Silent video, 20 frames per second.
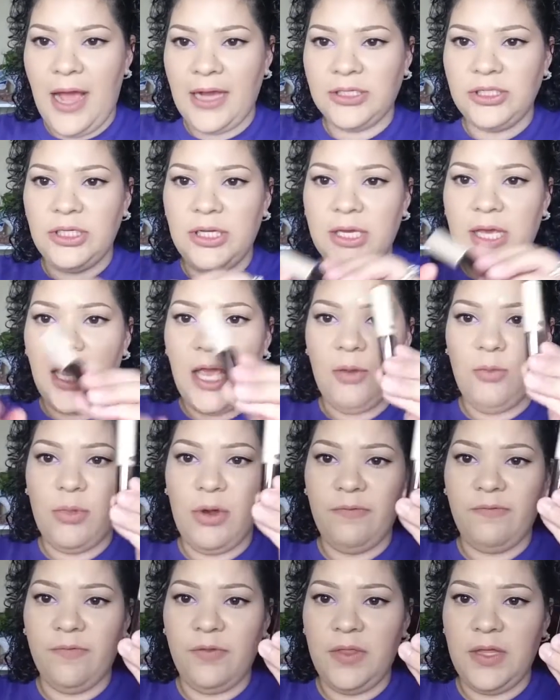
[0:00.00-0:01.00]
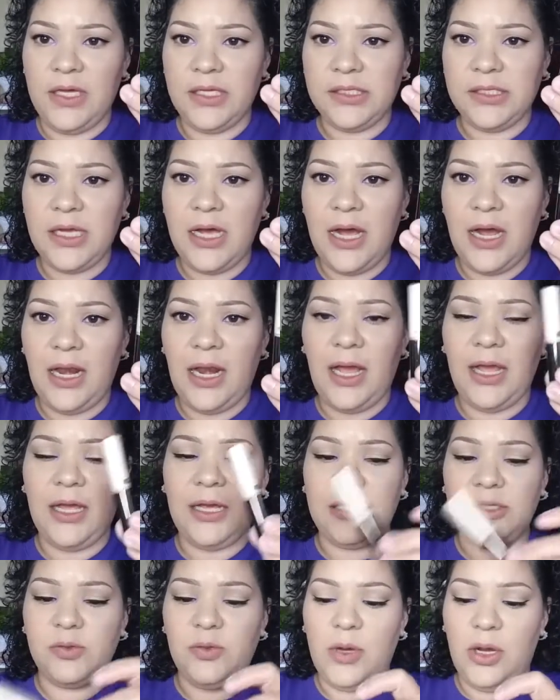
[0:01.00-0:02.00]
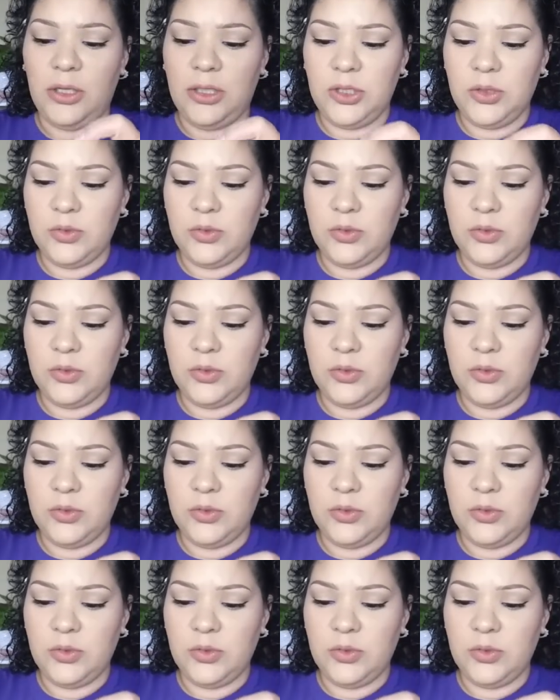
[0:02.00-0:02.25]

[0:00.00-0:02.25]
actually came with this highlight as well.